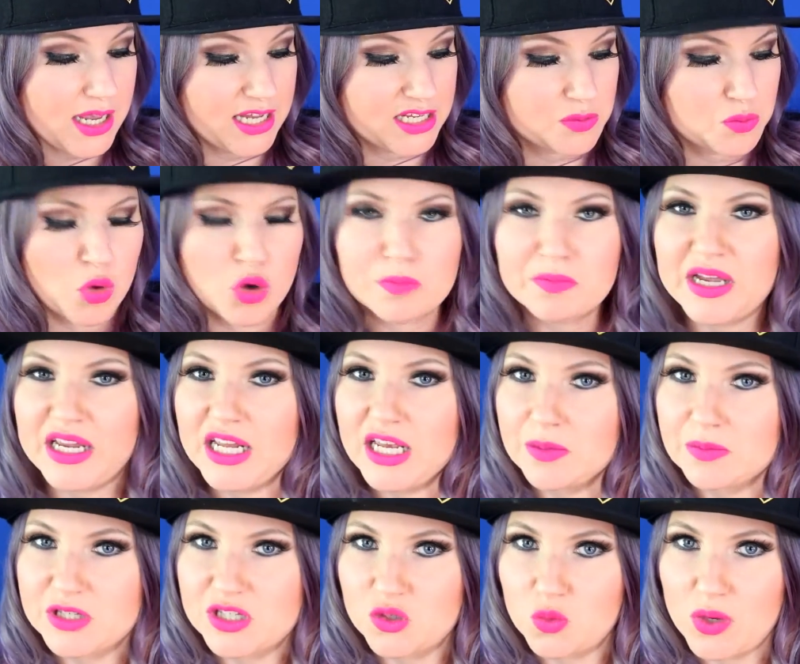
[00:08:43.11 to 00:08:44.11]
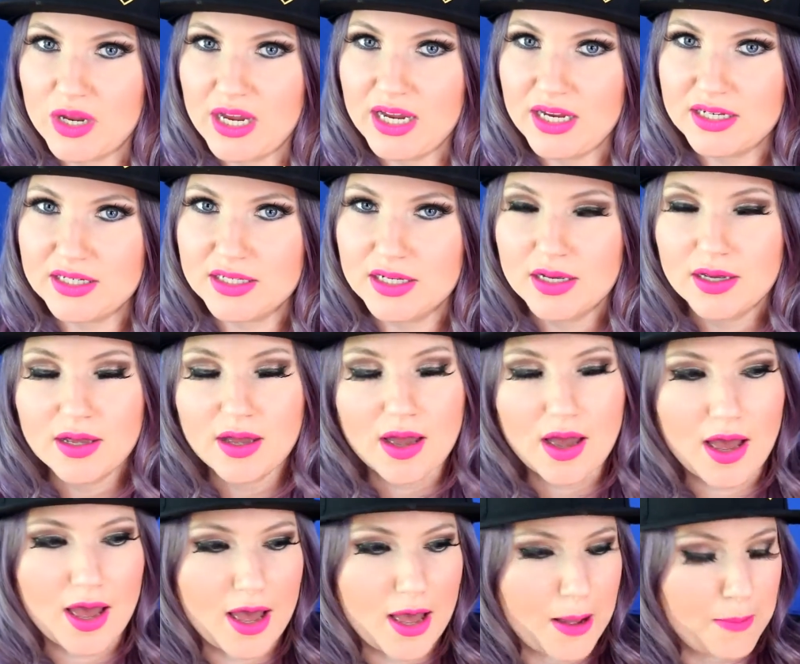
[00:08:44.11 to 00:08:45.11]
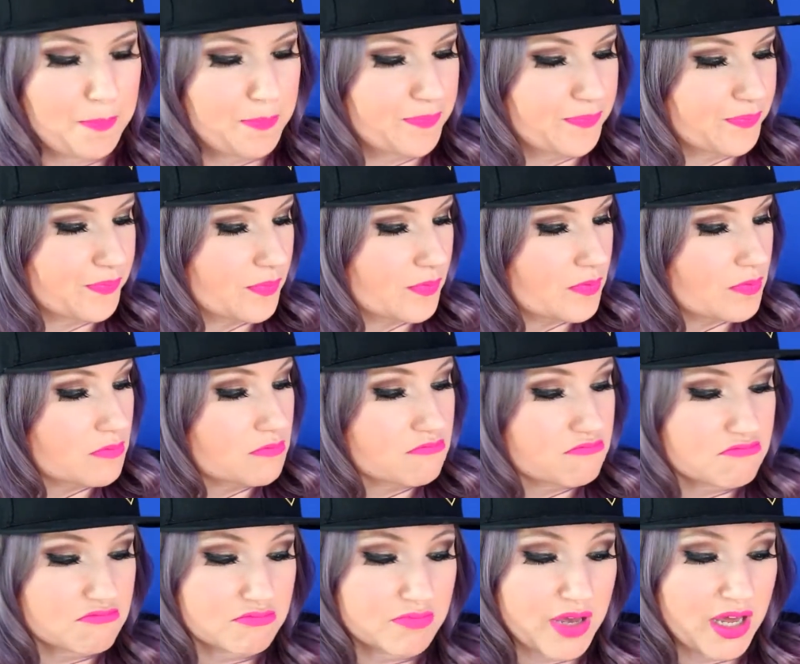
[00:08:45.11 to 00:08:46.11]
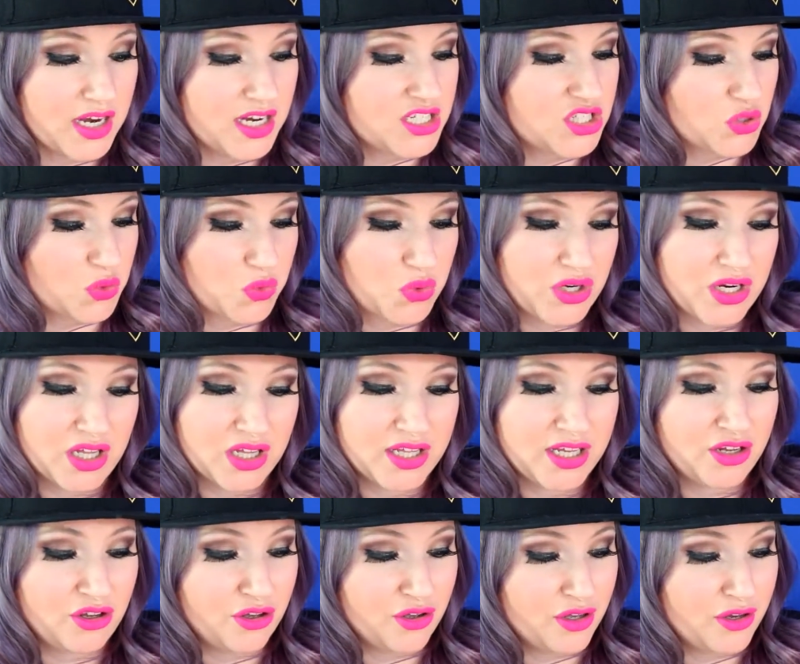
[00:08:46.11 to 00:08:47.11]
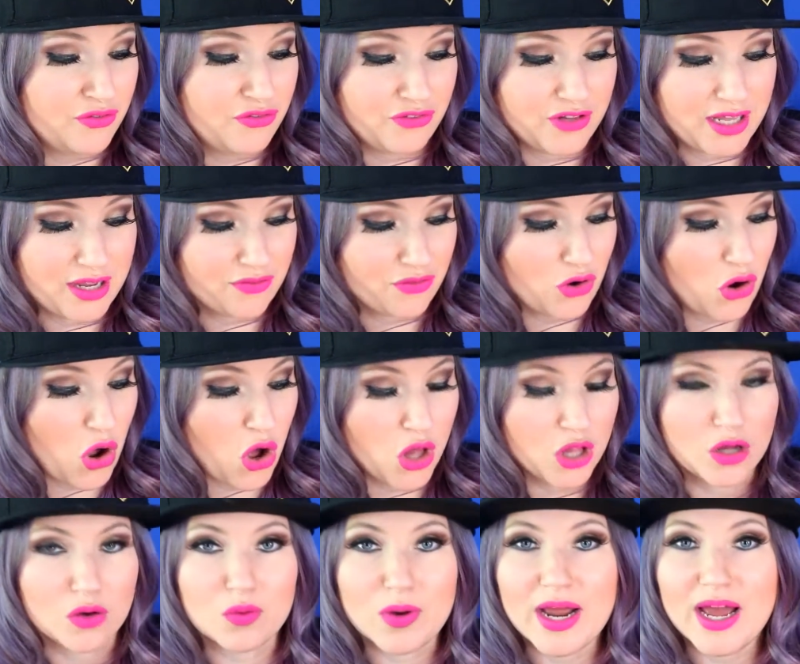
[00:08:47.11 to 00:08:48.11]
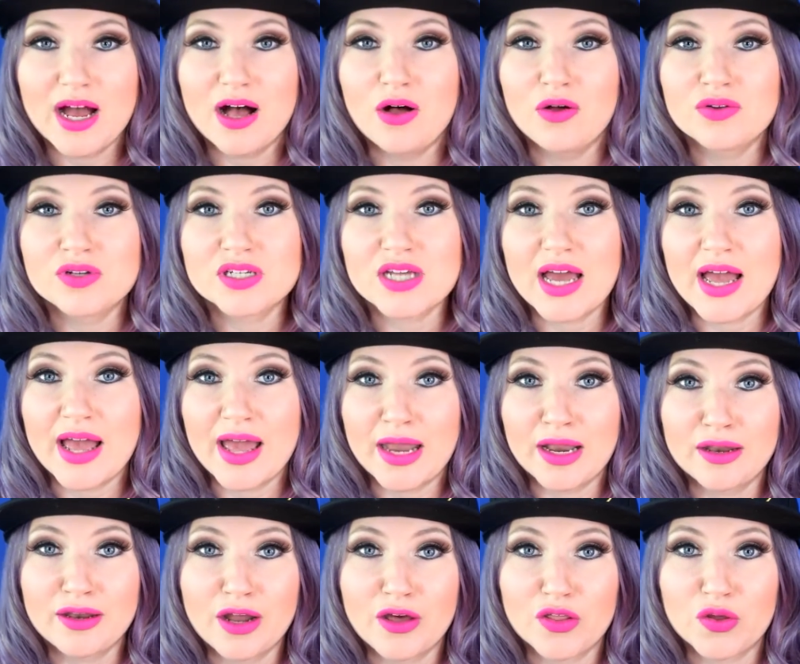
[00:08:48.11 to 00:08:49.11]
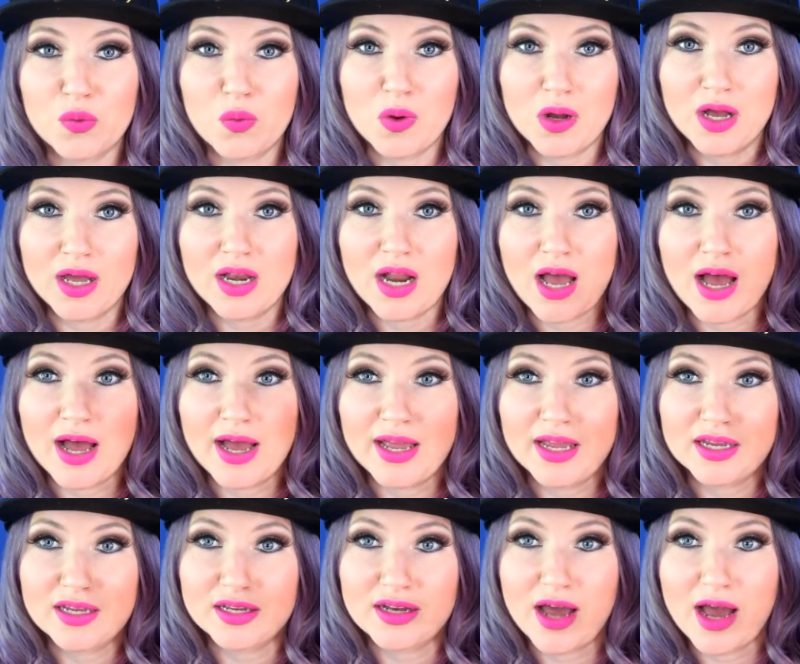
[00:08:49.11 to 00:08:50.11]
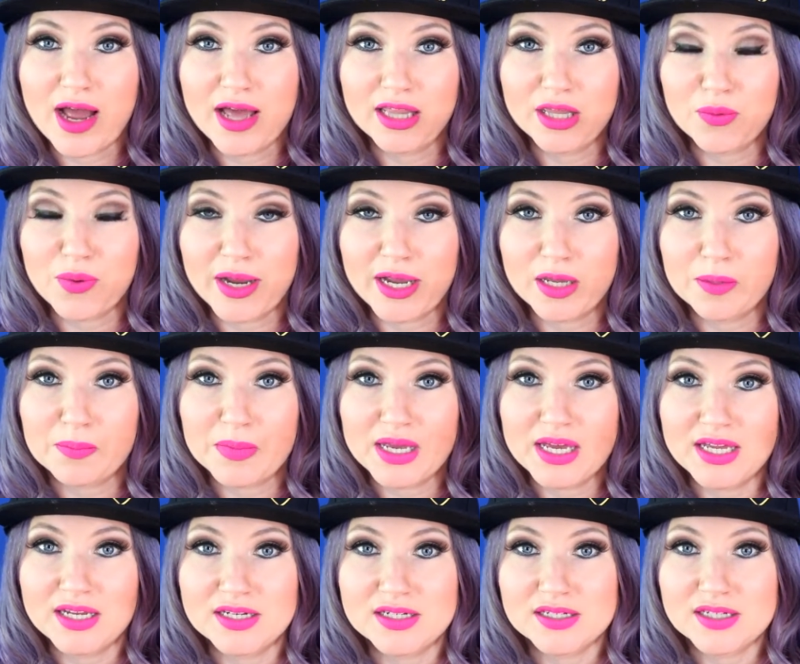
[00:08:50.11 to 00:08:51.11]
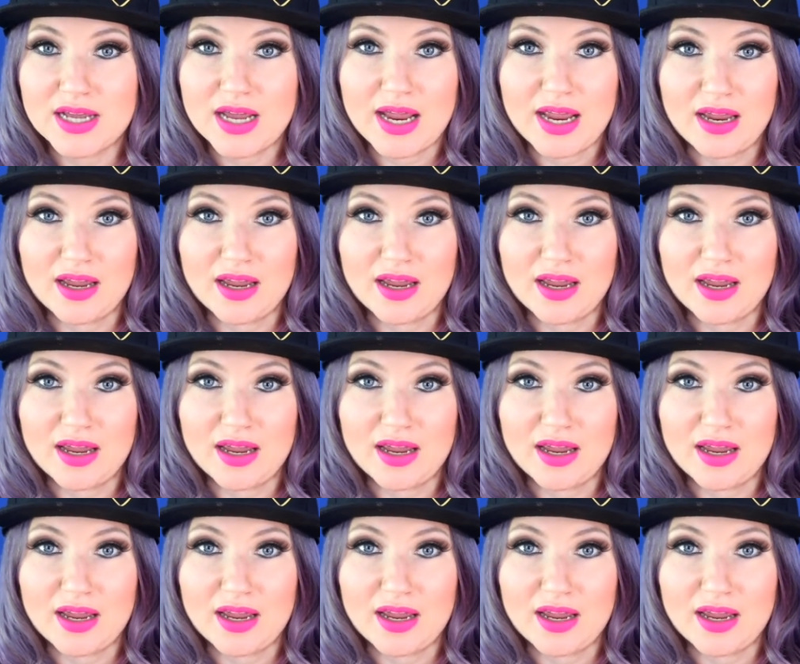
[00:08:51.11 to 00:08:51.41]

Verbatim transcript: It's more medium sweet, um, but it's a really good flavor all around, and another one I can highly recommend.